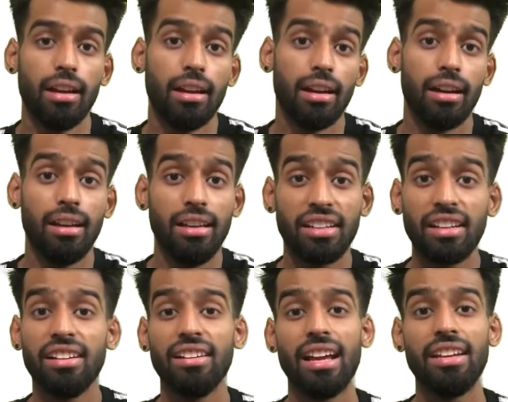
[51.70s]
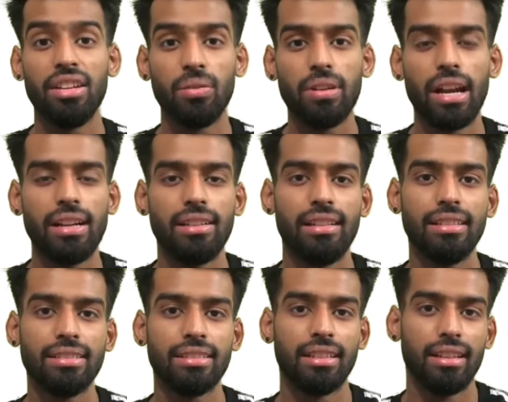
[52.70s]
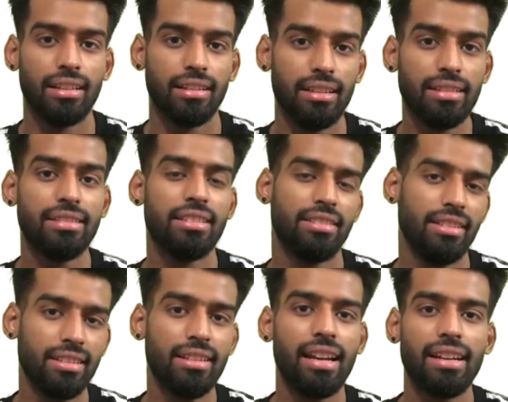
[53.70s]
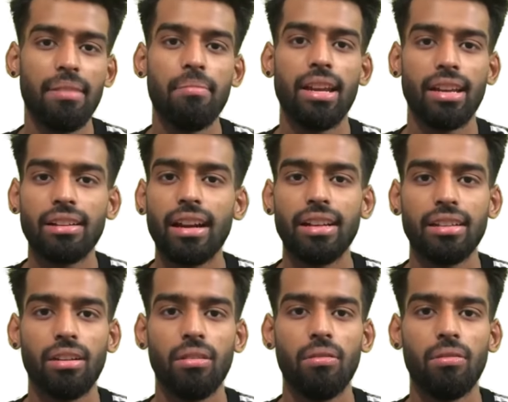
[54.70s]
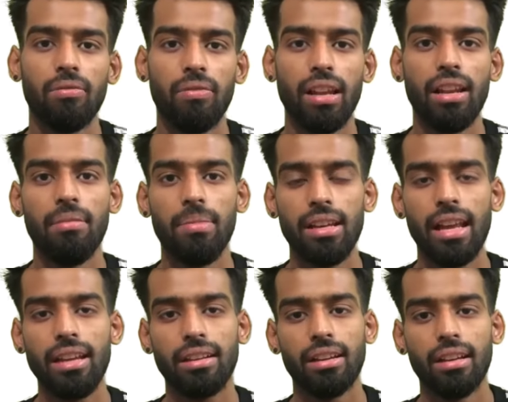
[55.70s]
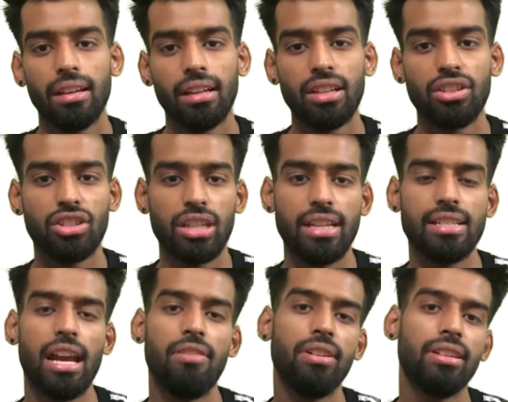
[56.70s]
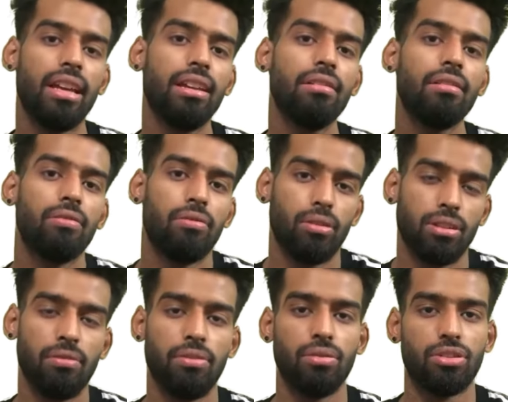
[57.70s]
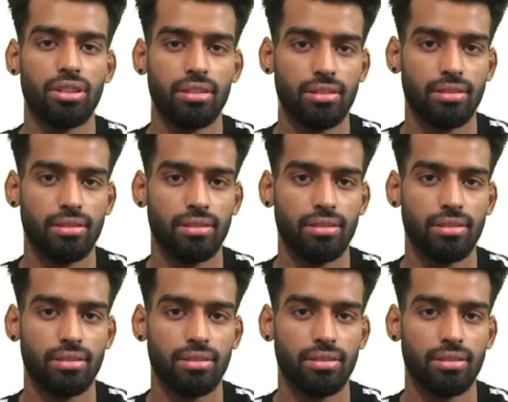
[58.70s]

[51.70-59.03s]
Uh, little did I knew that this. This decision that I'm making right now will be like uh, change everything for the future.